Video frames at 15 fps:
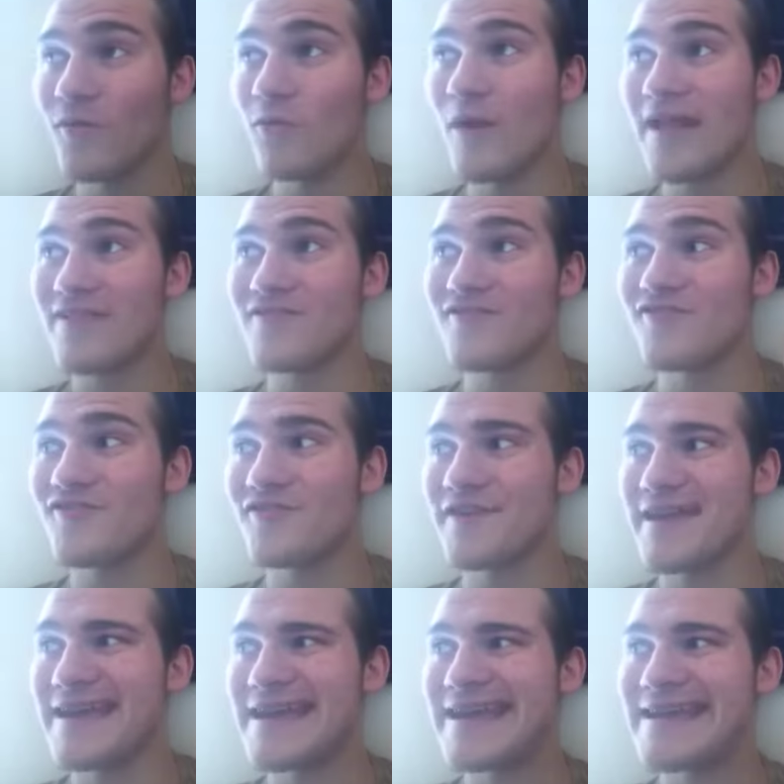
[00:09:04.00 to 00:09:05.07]
when
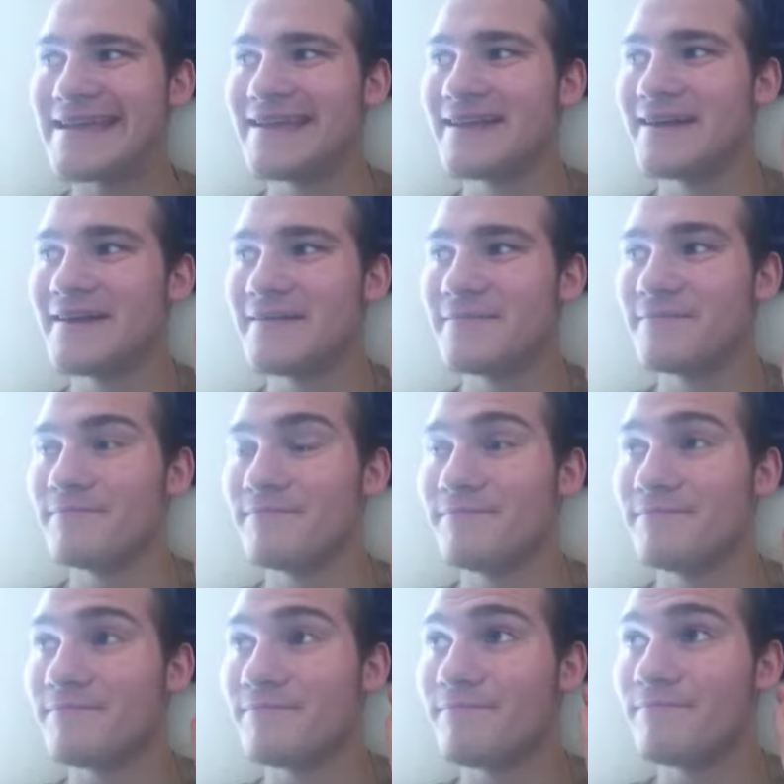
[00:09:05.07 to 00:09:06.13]
she
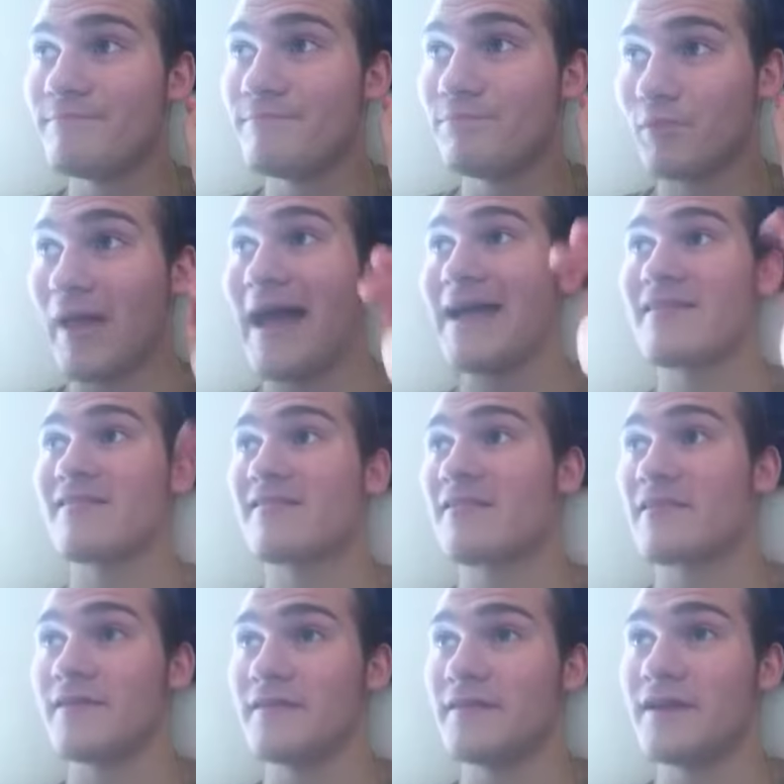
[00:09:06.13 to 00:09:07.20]
blasts
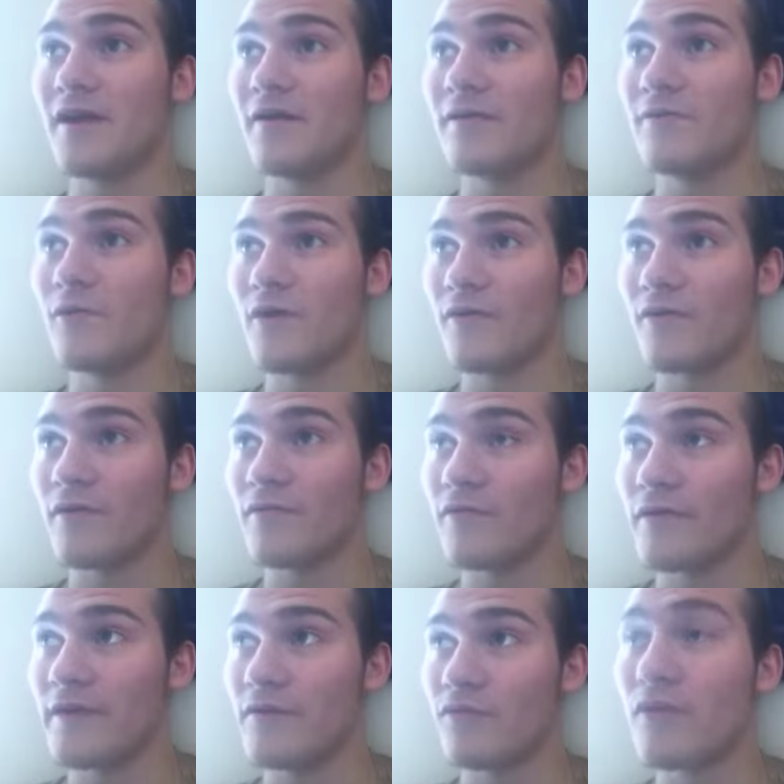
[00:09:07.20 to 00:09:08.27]
where
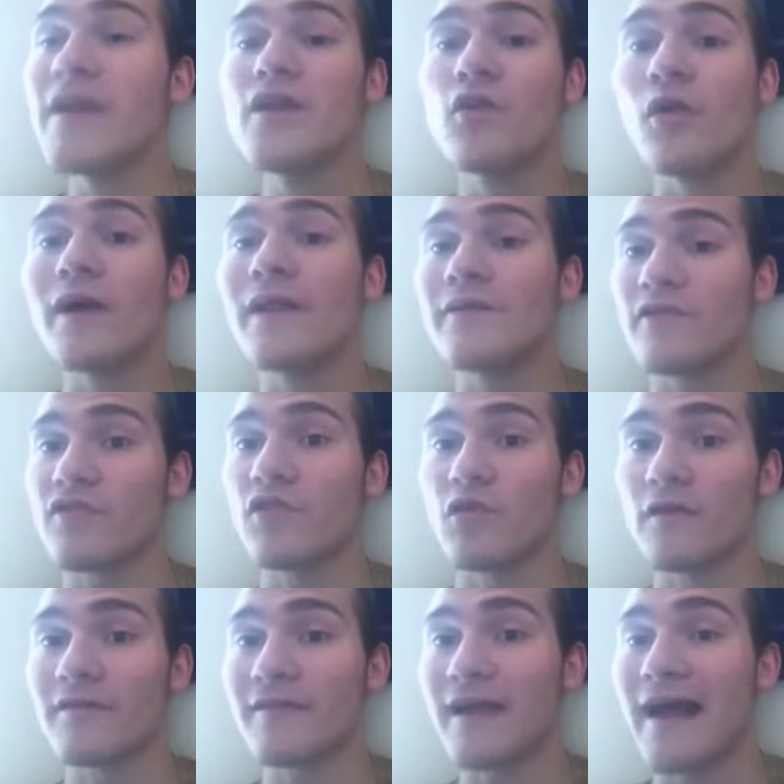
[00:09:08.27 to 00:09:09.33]
the recoil of a
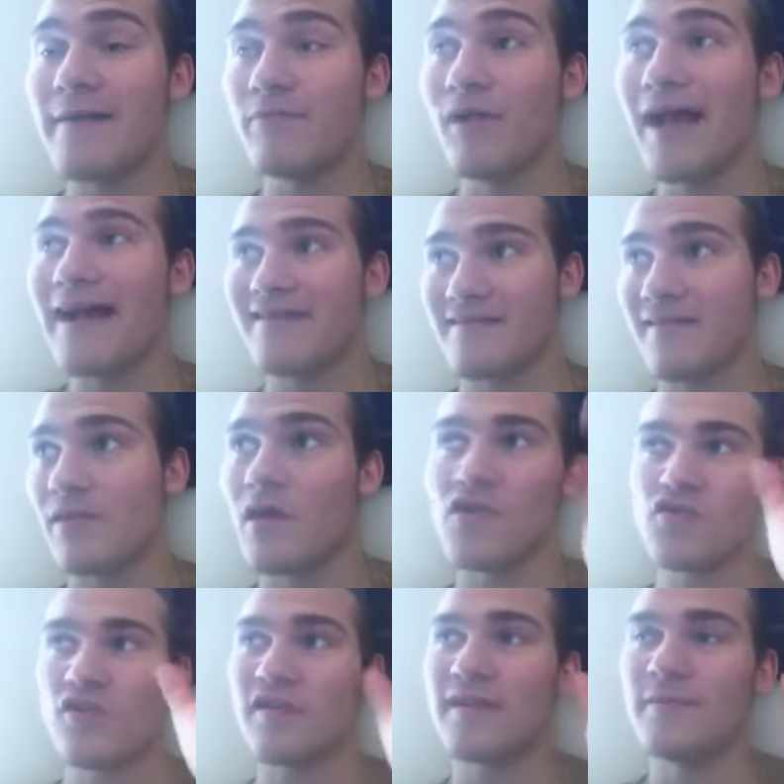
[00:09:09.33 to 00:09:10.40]
Torn Sky Blast
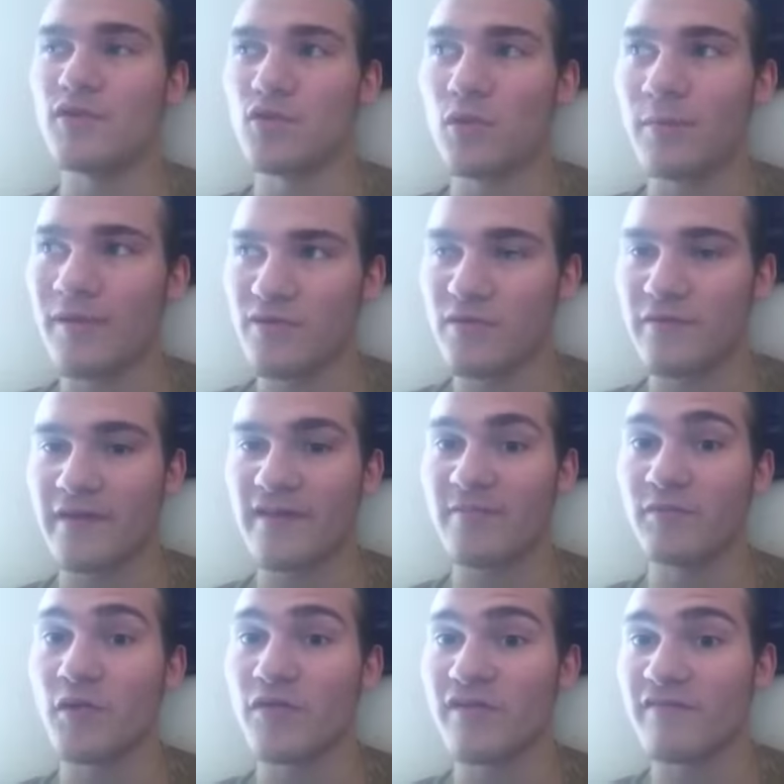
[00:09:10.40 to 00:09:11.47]
launches him into a bunch of
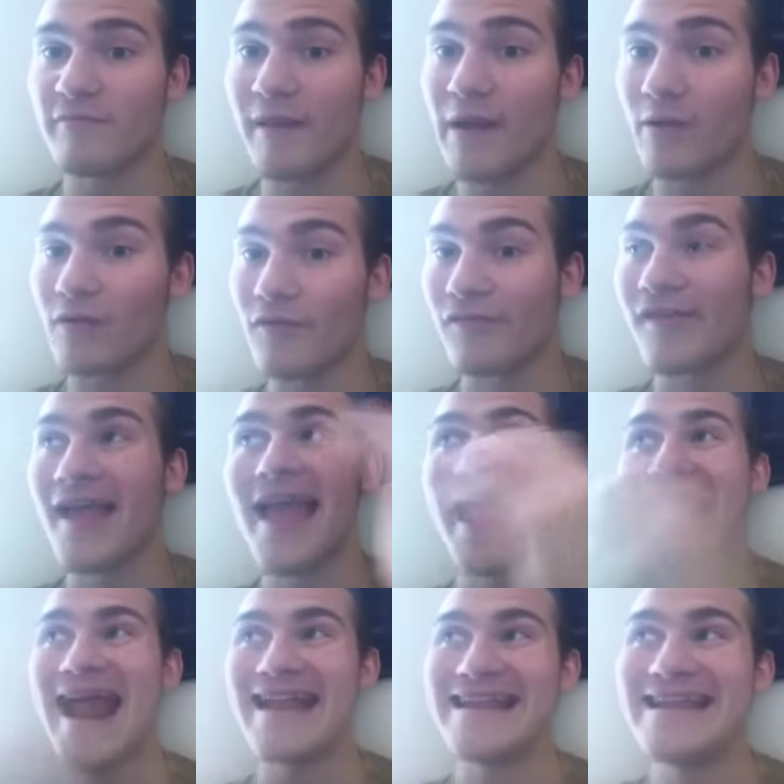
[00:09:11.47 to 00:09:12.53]
explosive barrels,
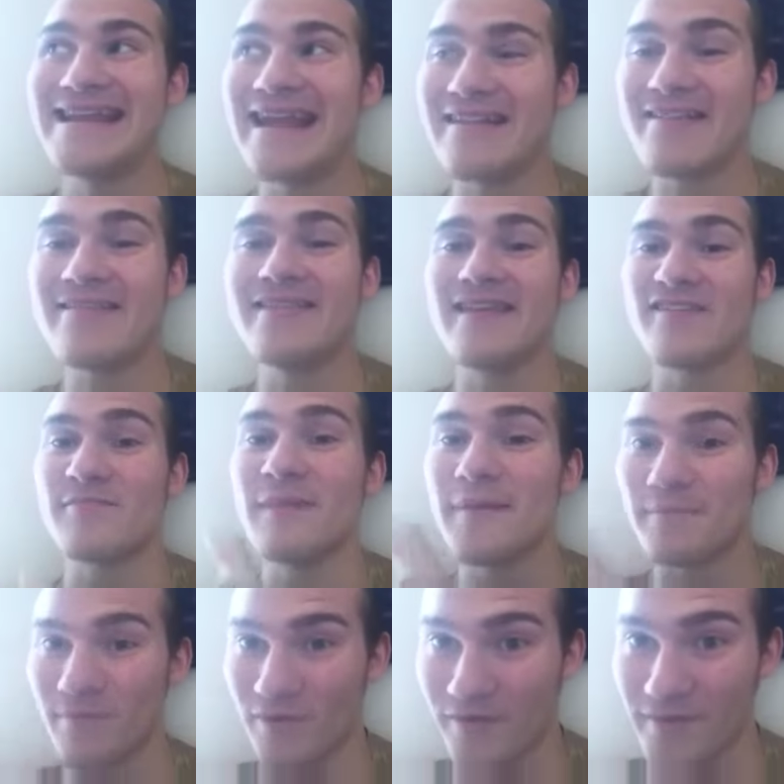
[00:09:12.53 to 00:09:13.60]
and he gets
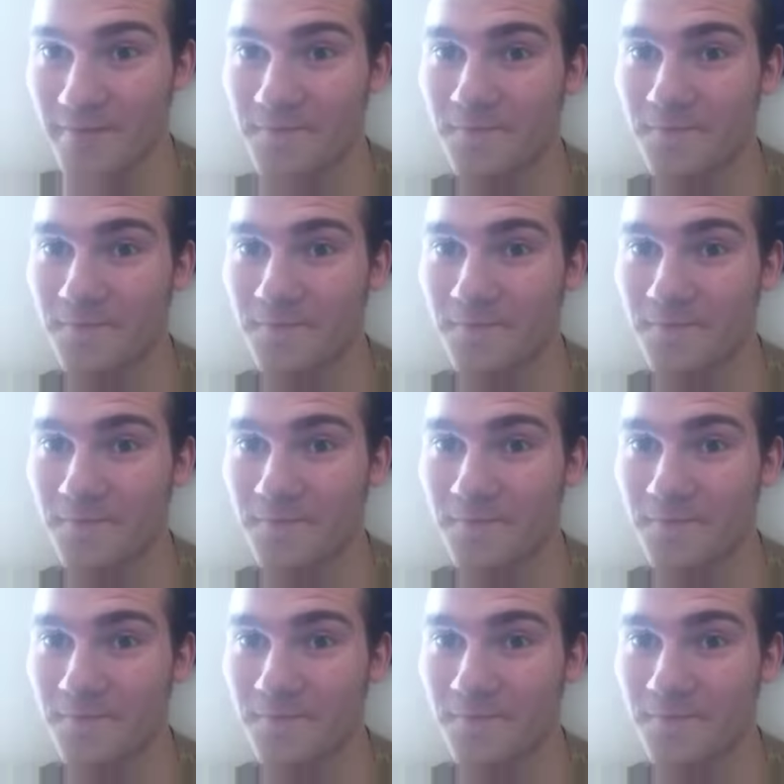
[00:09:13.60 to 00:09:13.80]
dismembered.